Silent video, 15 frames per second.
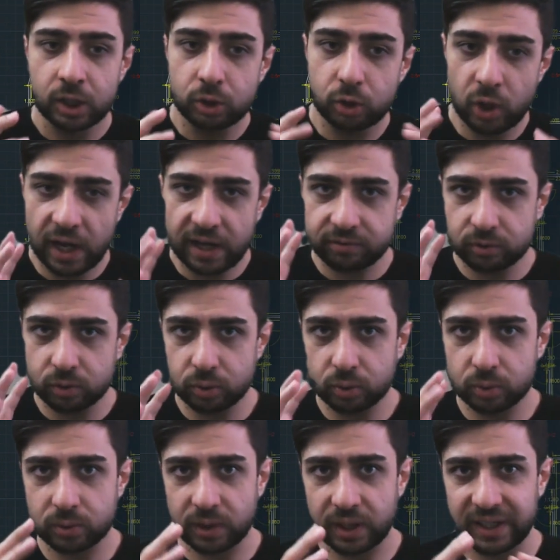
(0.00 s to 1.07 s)
You have
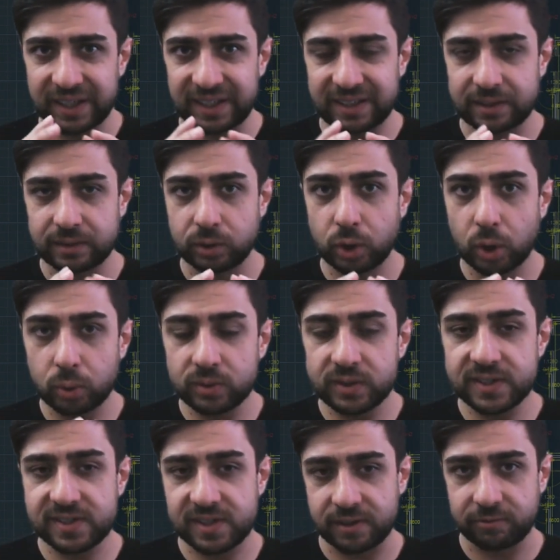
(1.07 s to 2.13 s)
to know
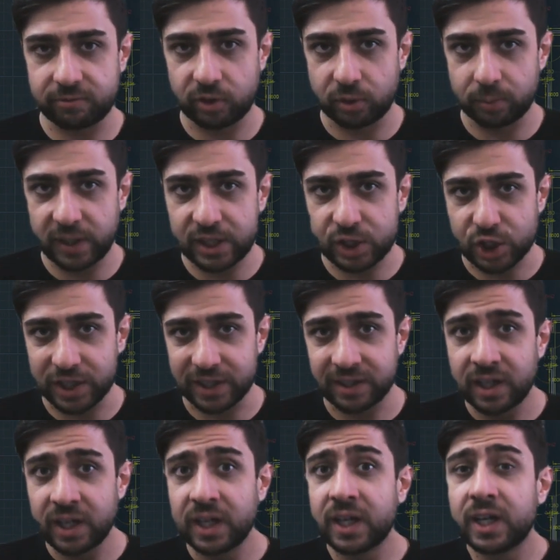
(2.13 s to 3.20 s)
this information